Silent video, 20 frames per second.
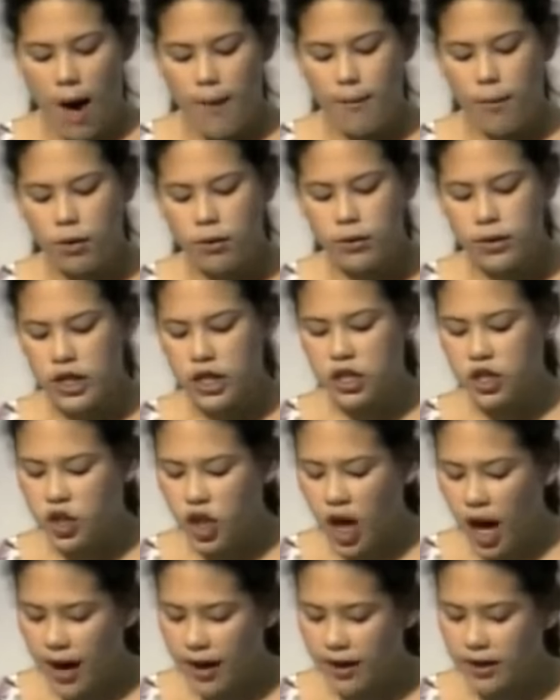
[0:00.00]
I'm only a
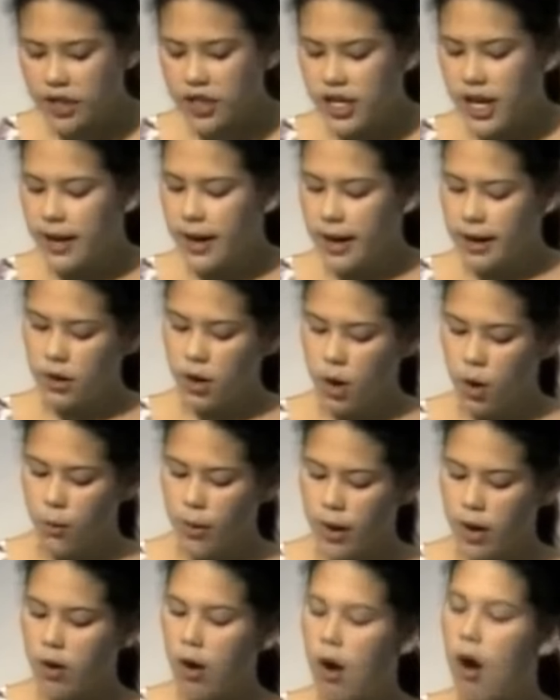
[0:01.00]
child, yet I know
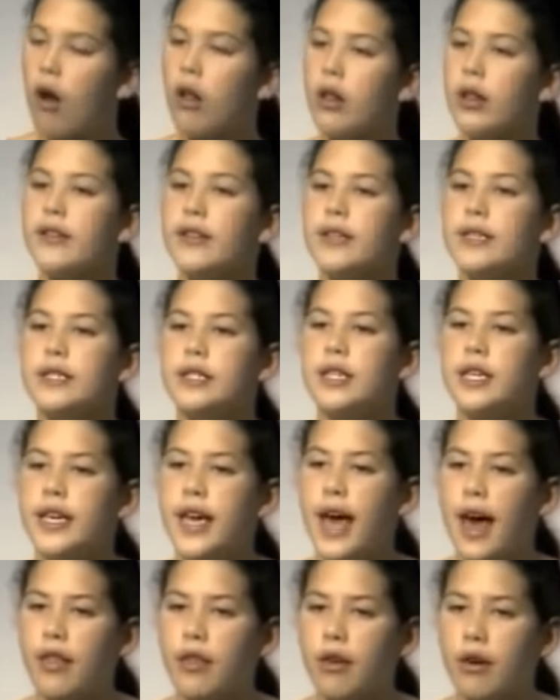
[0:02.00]
we are all in this
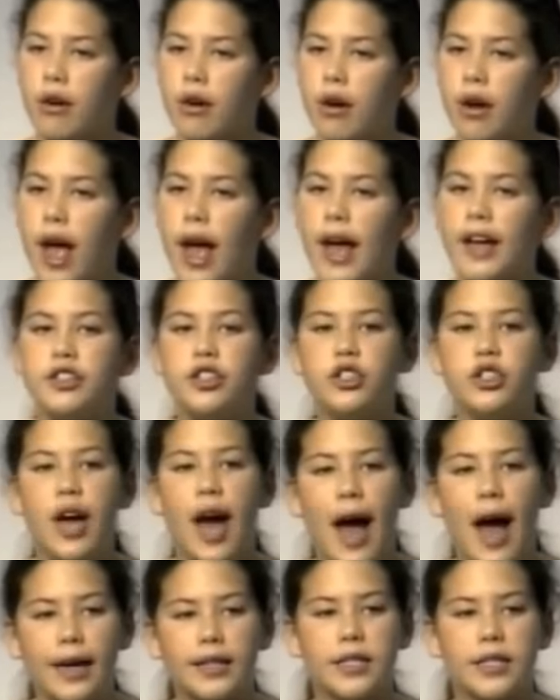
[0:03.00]
together and
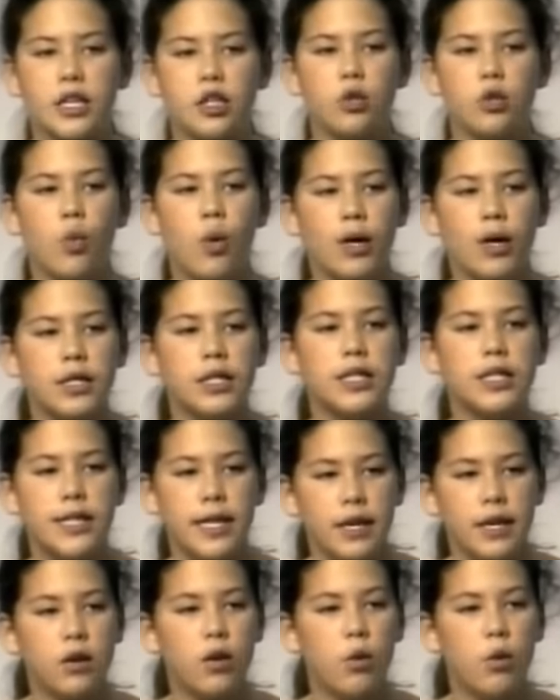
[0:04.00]
should act as one
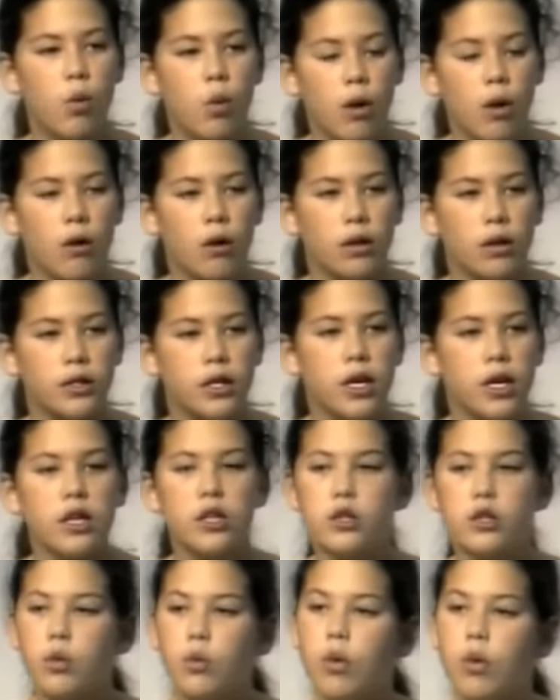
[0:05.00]
single world
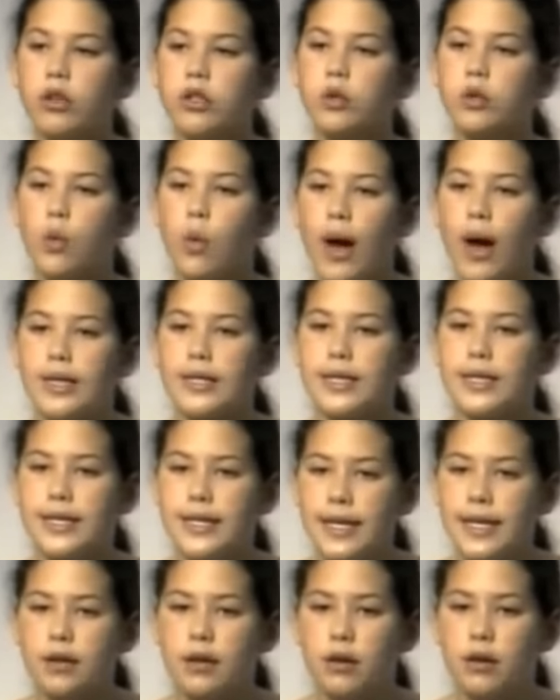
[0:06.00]
towards one
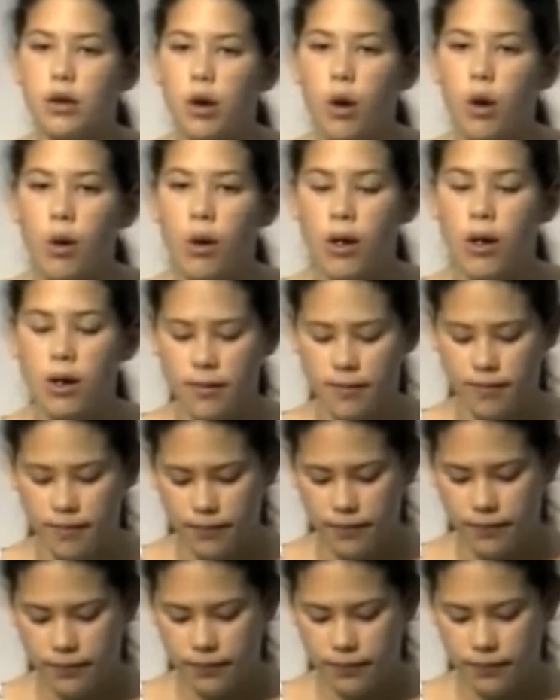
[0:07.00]
single goal.